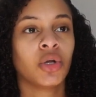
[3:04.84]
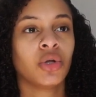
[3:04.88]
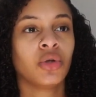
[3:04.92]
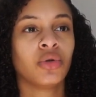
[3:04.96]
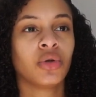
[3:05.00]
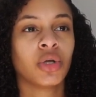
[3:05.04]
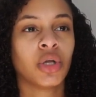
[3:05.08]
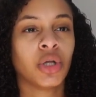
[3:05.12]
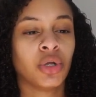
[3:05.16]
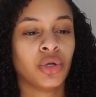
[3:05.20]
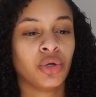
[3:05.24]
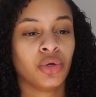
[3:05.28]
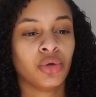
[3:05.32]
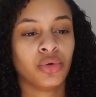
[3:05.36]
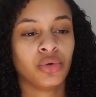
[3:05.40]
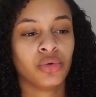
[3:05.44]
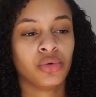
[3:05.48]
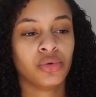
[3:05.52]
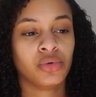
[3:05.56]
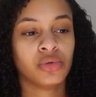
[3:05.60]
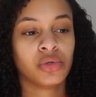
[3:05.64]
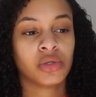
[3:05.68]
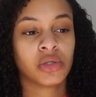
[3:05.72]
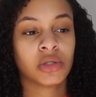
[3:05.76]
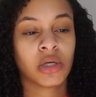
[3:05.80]
you can use
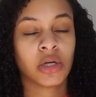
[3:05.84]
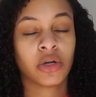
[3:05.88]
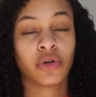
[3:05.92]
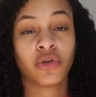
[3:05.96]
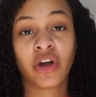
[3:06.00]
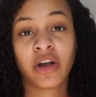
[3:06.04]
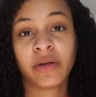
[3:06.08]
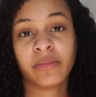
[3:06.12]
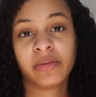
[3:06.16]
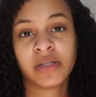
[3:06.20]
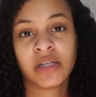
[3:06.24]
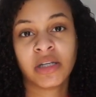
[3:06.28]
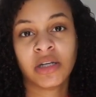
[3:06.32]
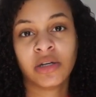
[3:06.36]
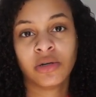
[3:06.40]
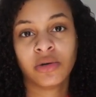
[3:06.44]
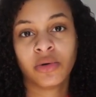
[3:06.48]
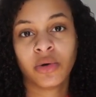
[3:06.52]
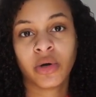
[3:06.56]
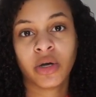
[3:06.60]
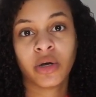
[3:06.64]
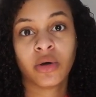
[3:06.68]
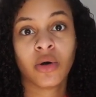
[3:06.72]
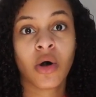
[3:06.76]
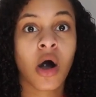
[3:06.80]
grapeseed
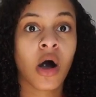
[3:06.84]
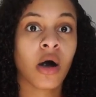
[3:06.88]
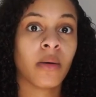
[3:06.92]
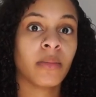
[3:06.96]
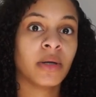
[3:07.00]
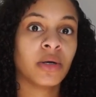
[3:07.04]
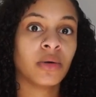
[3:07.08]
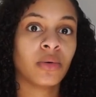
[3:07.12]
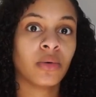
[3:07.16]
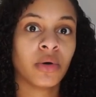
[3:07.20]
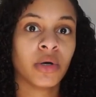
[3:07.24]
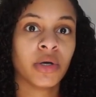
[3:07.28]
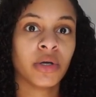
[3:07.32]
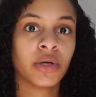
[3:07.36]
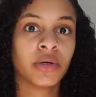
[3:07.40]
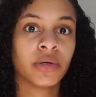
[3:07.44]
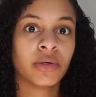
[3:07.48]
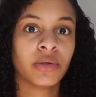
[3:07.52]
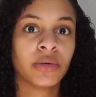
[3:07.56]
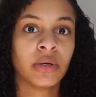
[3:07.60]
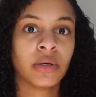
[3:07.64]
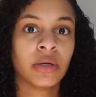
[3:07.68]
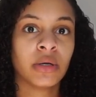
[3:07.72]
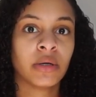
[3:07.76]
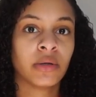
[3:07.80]
oil, almond
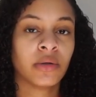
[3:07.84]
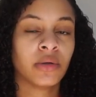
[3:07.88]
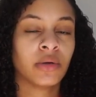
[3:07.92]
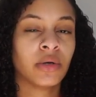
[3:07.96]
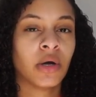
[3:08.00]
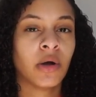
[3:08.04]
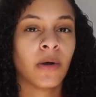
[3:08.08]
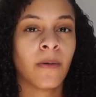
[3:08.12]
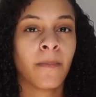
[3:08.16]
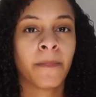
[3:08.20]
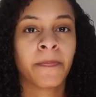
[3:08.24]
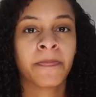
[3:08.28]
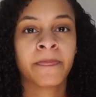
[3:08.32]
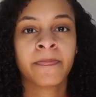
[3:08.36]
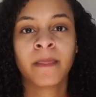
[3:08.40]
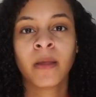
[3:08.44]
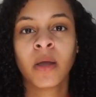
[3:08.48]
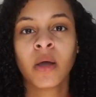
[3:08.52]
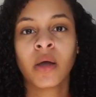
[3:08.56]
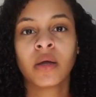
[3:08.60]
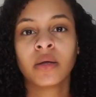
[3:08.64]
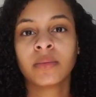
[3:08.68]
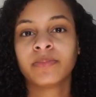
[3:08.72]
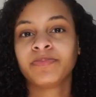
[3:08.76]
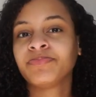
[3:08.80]
oil, you know,
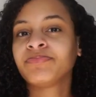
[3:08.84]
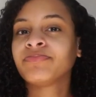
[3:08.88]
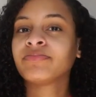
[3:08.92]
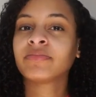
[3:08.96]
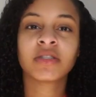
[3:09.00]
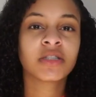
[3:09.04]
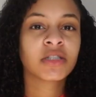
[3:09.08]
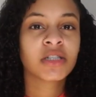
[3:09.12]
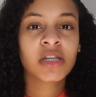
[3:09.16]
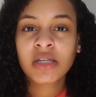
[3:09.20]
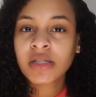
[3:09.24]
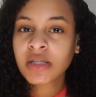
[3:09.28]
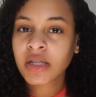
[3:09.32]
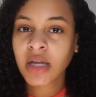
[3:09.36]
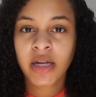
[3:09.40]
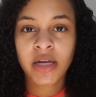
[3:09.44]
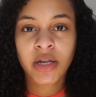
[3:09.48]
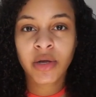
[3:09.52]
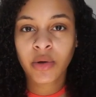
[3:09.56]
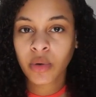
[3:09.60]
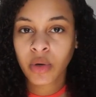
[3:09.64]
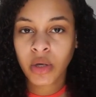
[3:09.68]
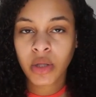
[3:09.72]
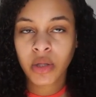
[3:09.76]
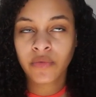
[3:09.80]
just
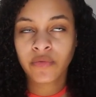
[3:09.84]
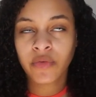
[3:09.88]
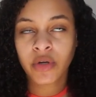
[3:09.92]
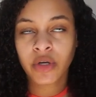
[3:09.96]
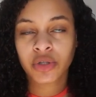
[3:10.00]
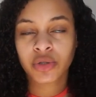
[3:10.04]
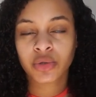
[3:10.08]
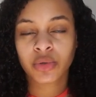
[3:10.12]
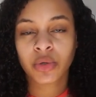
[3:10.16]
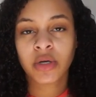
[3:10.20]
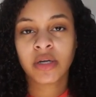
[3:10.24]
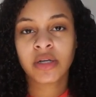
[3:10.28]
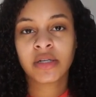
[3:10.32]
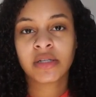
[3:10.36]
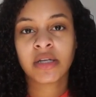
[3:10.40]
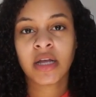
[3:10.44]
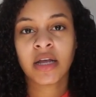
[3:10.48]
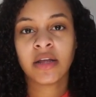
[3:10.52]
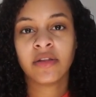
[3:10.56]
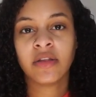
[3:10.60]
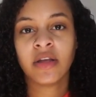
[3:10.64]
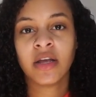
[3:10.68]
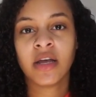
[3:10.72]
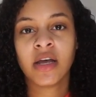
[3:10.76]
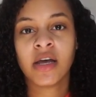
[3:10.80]
any oil of your choice
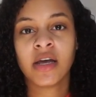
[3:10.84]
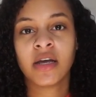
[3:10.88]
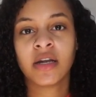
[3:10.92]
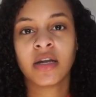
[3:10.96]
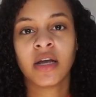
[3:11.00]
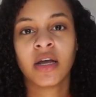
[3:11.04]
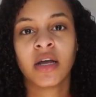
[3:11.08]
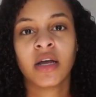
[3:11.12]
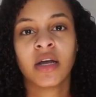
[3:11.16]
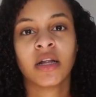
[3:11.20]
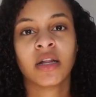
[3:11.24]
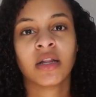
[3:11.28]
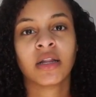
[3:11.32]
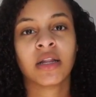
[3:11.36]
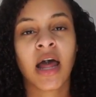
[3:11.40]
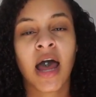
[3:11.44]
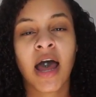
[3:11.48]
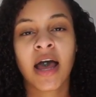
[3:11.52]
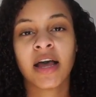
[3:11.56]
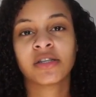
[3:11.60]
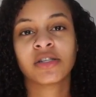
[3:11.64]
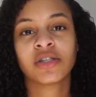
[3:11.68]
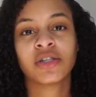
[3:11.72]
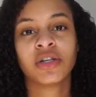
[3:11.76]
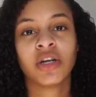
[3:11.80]
and then
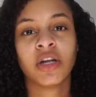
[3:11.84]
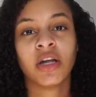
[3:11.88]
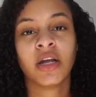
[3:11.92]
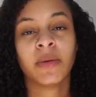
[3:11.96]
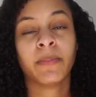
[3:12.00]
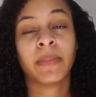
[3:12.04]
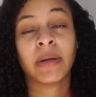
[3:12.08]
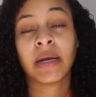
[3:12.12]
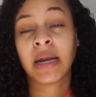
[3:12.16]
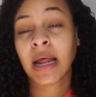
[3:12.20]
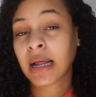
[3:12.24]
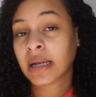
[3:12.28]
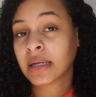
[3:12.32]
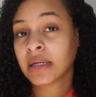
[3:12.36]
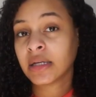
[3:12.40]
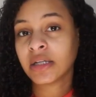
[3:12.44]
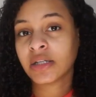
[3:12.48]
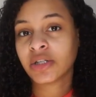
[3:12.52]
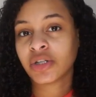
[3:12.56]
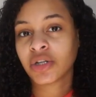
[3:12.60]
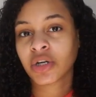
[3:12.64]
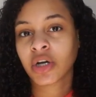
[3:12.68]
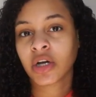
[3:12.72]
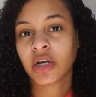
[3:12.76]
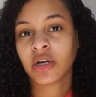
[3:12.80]
last but not
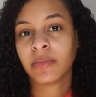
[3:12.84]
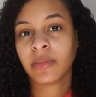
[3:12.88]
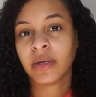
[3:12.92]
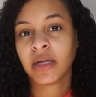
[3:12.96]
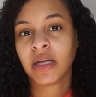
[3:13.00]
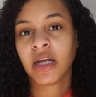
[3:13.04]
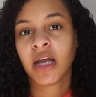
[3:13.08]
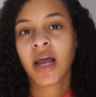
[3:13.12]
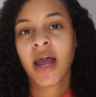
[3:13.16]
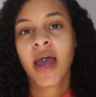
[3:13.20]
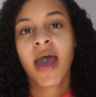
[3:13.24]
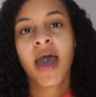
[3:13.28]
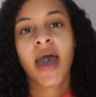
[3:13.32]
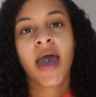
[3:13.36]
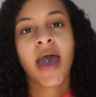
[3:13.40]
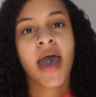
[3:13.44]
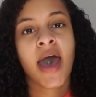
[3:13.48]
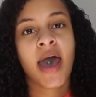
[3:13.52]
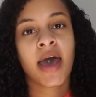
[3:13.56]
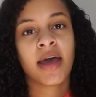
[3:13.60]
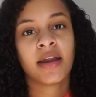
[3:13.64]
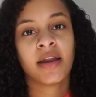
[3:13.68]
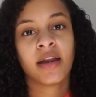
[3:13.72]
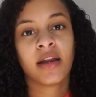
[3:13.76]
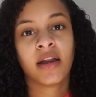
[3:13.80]
least you're going to be
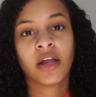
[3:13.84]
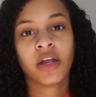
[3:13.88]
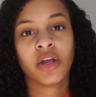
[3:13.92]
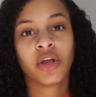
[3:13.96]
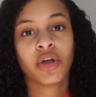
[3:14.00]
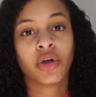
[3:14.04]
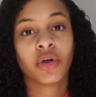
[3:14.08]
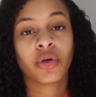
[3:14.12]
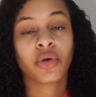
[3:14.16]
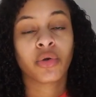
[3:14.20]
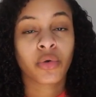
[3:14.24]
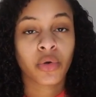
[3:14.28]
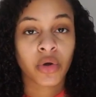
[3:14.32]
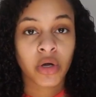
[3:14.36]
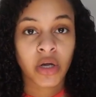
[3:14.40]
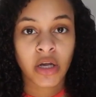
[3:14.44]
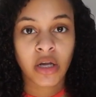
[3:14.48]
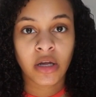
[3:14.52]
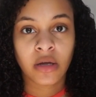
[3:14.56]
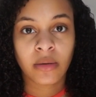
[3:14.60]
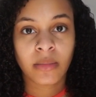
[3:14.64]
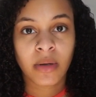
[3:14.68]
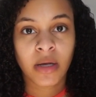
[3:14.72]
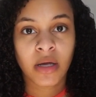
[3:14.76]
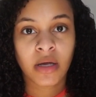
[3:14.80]
adding in your
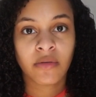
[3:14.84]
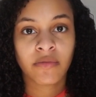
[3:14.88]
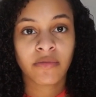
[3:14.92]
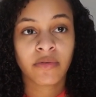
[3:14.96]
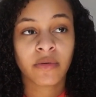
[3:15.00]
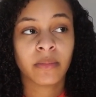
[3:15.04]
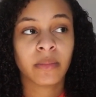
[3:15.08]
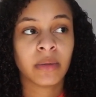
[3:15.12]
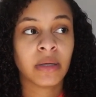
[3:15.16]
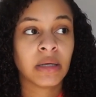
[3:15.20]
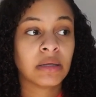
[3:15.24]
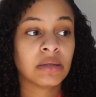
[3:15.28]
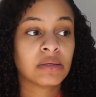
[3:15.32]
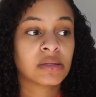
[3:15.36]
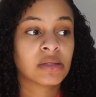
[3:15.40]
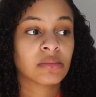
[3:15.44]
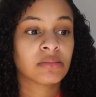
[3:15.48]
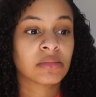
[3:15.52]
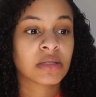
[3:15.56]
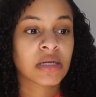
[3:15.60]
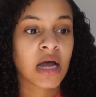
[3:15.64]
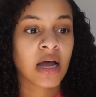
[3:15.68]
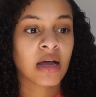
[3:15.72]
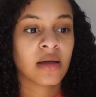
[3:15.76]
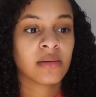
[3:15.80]
cream and for me
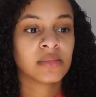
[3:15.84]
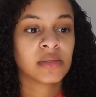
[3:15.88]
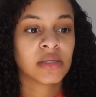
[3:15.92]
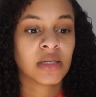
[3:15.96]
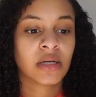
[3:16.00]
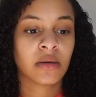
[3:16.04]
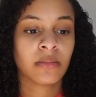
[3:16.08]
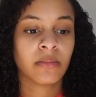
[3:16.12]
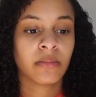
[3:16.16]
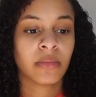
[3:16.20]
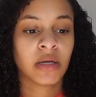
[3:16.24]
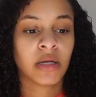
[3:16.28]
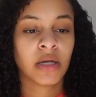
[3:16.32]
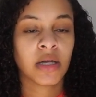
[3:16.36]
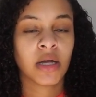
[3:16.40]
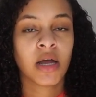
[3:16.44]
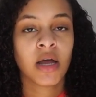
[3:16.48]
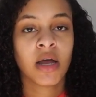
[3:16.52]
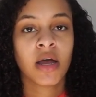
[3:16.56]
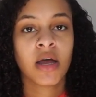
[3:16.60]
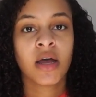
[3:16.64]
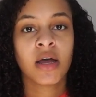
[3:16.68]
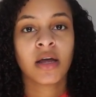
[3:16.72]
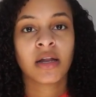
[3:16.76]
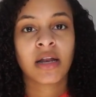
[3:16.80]
sometimes it can be
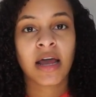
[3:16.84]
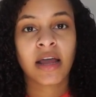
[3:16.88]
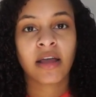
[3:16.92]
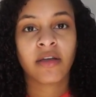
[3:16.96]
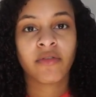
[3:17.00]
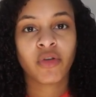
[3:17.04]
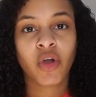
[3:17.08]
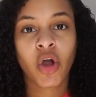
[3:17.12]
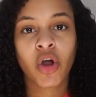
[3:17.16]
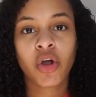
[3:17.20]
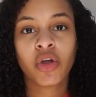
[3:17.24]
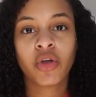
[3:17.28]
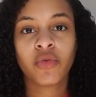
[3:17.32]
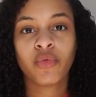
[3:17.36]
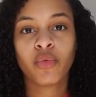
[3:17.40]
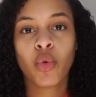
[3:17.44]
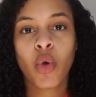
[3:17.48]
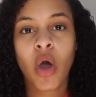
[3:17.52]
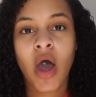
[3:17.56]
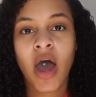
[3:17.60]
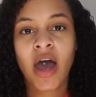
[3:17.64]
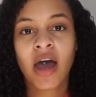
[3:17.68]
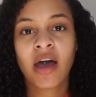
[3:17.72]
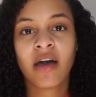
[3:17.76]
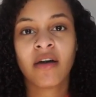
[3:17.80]
like if you if you
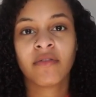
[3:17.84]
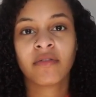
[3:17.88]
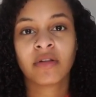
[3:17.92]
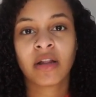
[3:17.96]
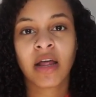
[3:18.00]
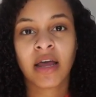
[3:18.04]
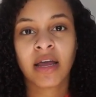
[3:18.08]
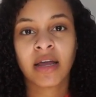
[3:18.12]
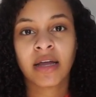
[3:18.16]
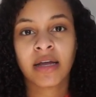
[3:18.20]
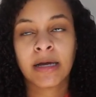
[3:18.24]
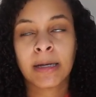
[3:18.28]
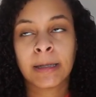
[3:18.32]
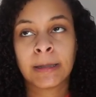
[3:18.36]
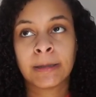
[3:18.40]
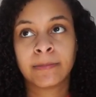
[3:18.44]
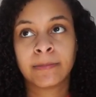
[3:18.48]
have like